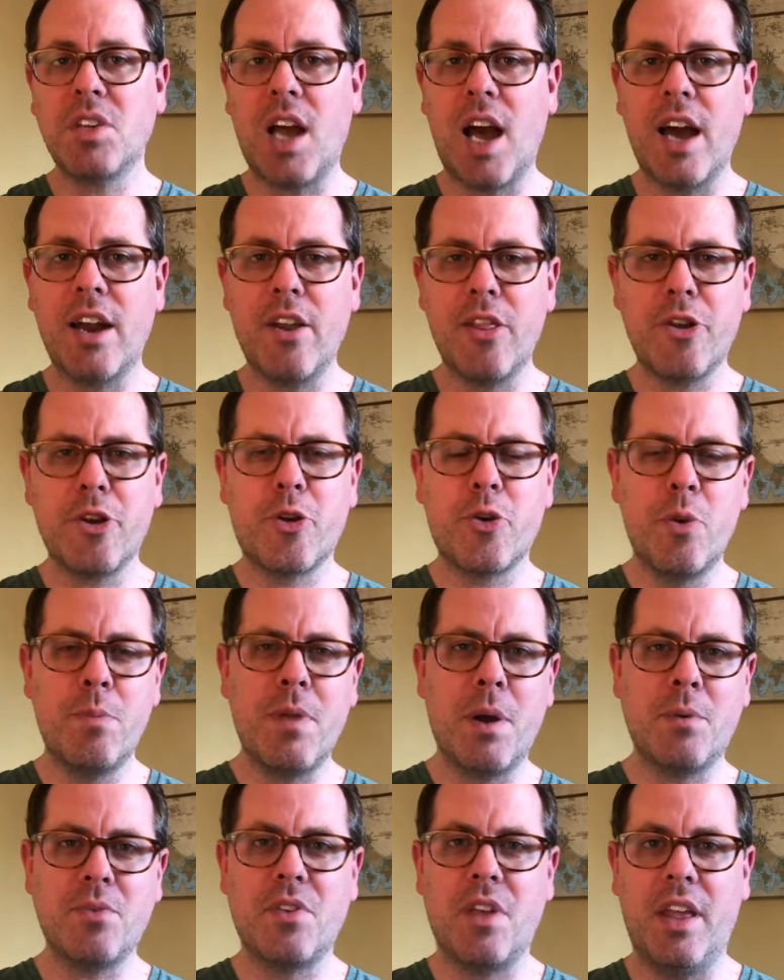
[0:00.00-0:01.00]
kind of the group
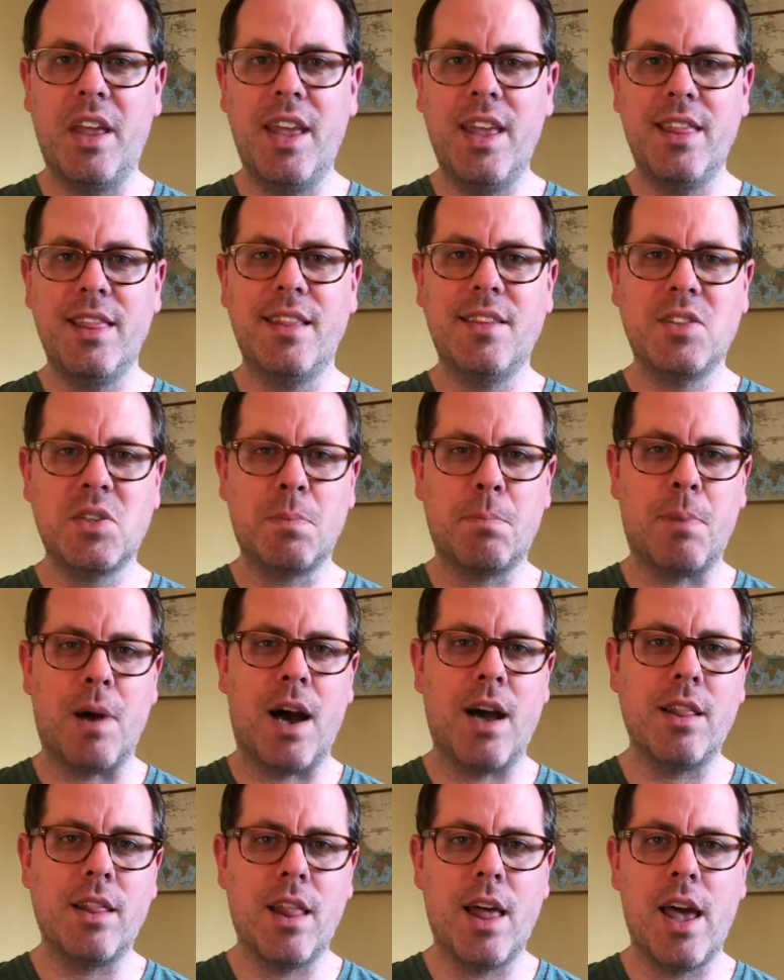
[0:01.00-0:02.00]
that was in the
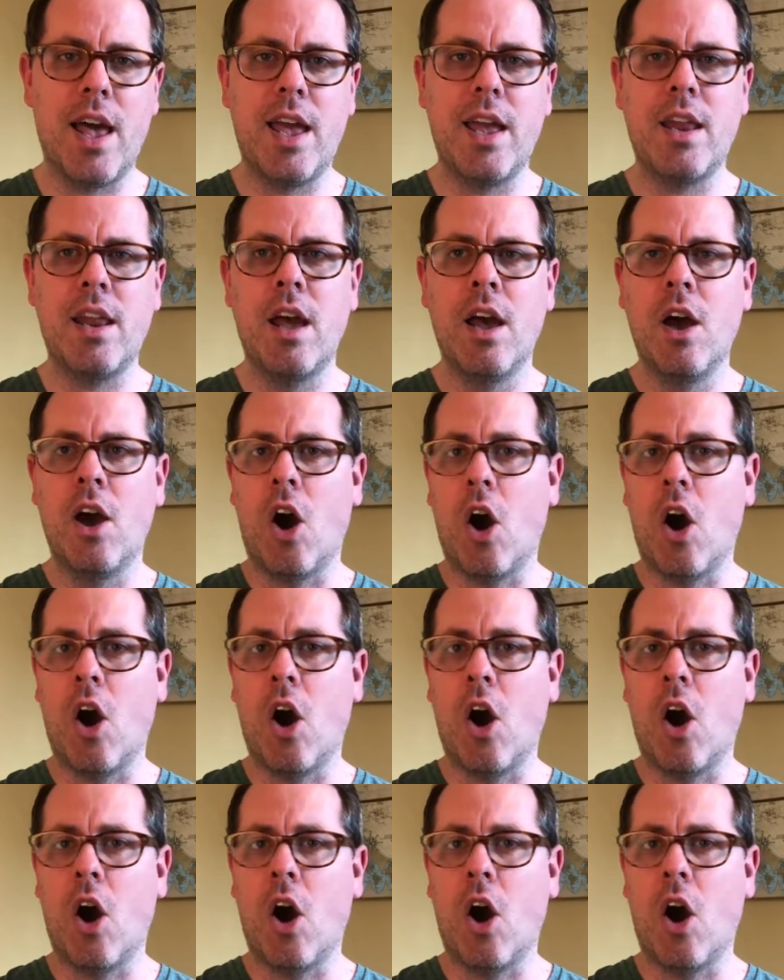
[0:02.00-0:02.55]
spotlight,